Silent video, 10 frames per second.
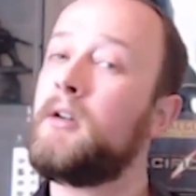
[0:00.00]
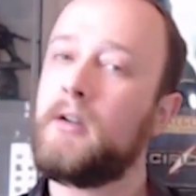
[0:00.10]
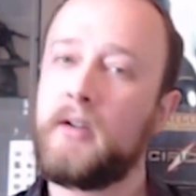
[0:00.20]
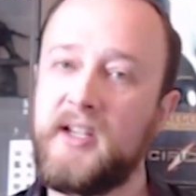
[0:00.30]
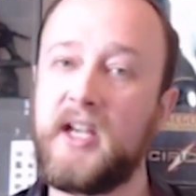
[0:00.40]

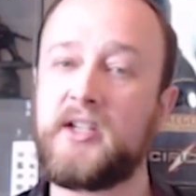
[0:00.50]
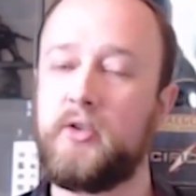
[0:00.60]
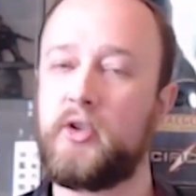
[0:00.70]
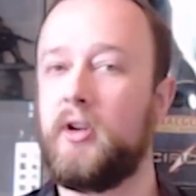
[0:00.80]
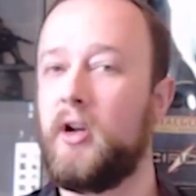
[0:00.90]
Yes, you
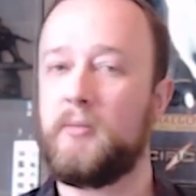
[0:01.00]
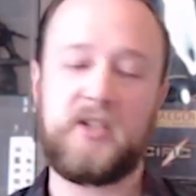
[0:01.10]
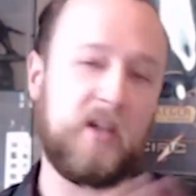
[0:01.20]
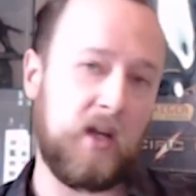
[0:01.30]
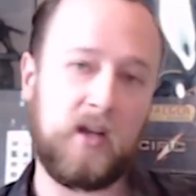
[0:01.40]
should,
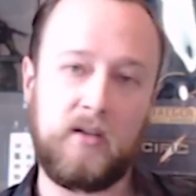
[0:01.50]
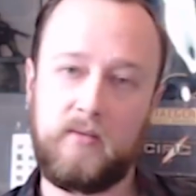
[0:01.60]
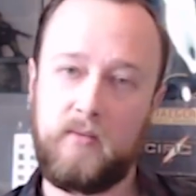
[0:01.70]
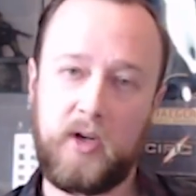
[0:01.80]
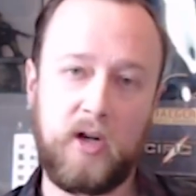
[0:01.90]
100%. I
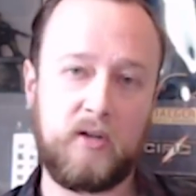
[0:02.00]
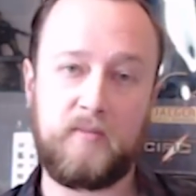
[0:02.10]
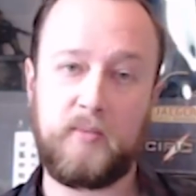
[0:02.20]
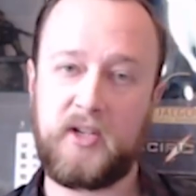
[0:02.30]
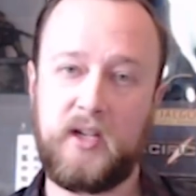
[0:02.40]

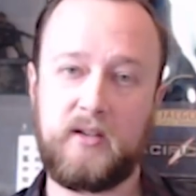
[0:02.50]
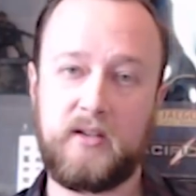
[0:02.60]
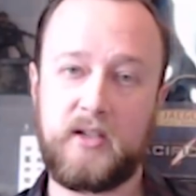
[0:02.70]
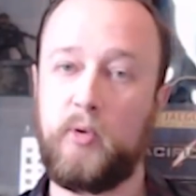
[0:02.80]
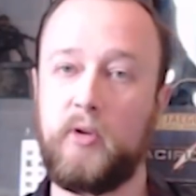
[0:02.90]
100%
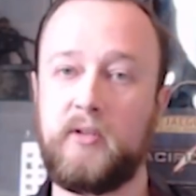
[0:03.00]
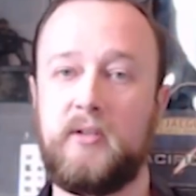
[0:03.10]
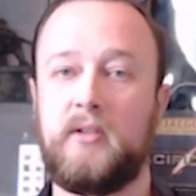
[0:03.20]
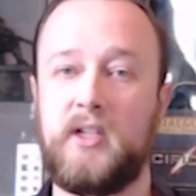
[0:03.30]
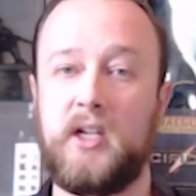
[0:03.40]
support
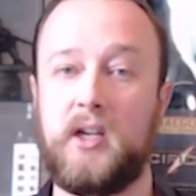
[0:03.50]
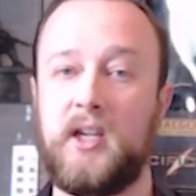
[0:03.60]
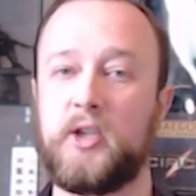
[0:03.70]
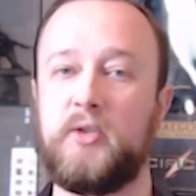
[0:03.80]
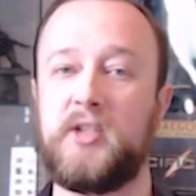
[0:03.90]
getting
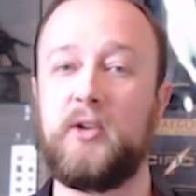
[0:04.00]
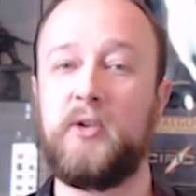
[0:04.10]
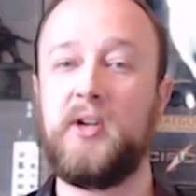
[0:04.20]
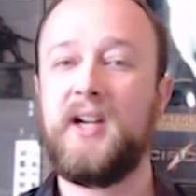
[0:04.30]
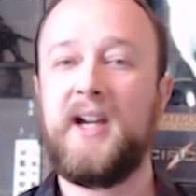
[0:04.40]
issue 2,
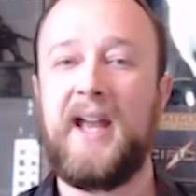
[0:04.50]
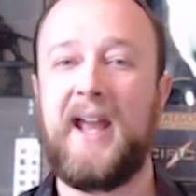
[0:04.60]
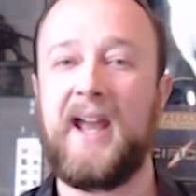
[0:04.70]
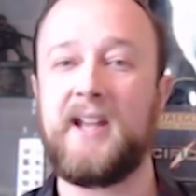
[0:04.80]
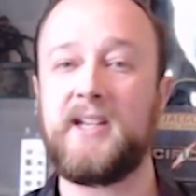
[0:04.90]

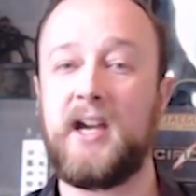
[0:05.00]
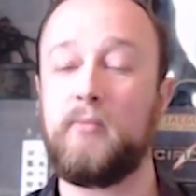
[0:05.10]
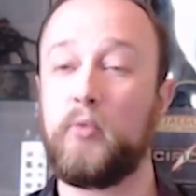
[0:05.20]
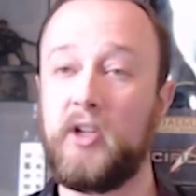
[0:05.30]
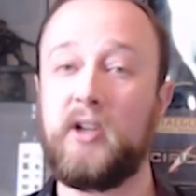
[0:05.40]
and I'm
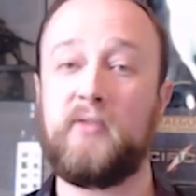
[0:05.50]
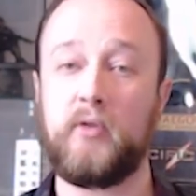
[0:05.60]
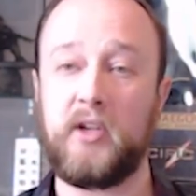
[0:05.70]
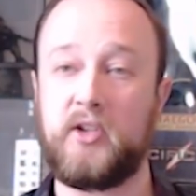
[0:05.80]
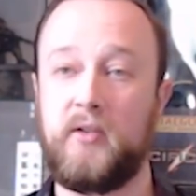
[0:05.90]
really looking forward
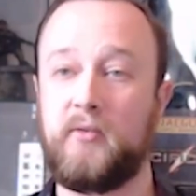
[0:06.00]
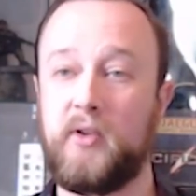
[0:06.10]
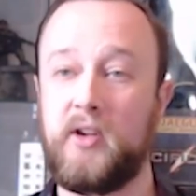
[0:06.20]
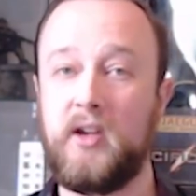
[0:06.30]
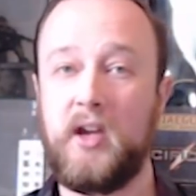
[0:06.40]
to issue
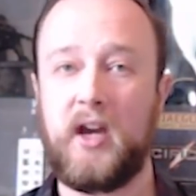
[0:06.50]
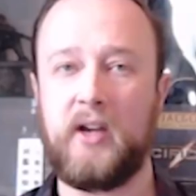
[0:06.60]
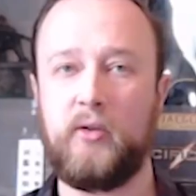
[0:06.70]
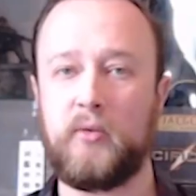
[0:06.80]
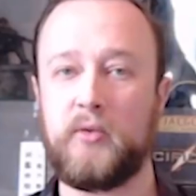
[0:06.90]
3. I
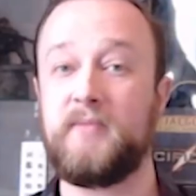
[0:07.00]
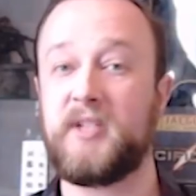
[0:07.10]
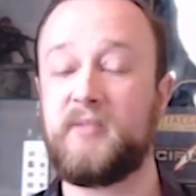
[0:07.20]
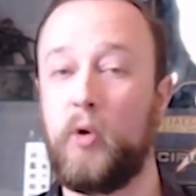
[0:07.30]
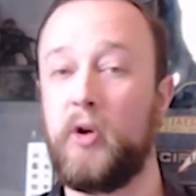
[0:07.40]
know there was some
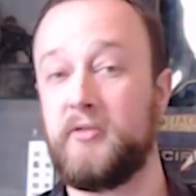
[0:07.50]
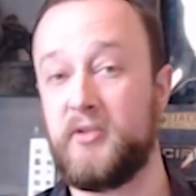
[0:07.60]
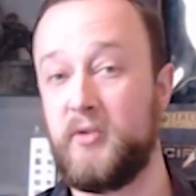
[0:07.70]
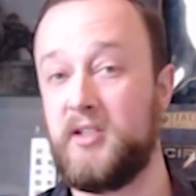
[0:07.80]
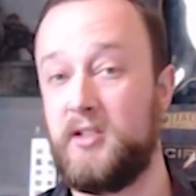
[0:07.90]
spoilers
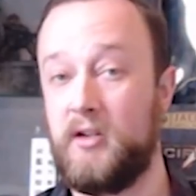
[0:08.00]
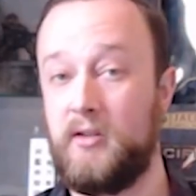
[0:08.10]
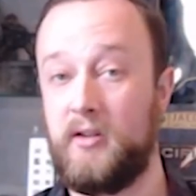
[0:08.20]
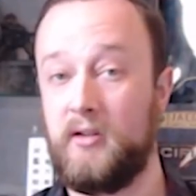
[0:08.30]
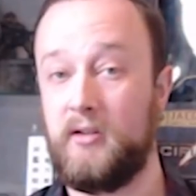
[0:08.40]
recently on
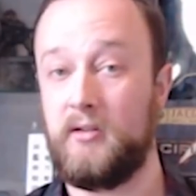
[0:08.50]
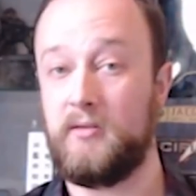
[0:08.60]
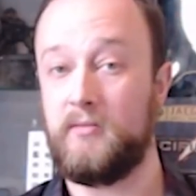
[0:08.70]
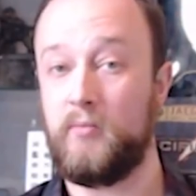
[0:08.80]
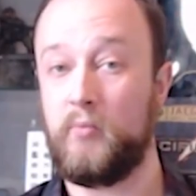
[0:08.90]
their
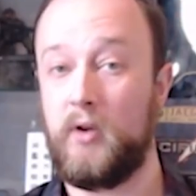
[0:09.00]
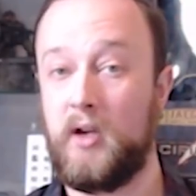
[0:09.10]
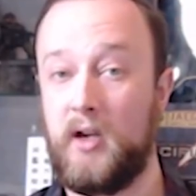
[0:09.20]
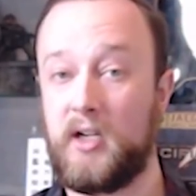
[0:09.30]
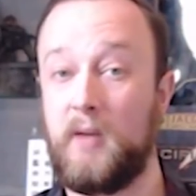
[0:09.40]

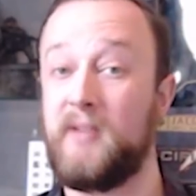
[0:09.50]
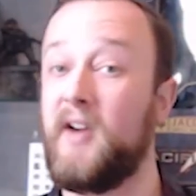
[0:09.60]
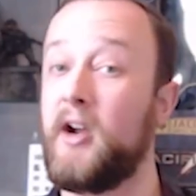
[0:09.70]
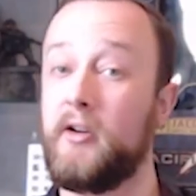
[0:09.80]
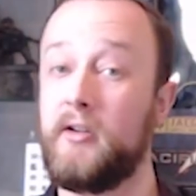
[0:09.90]
Company of Iron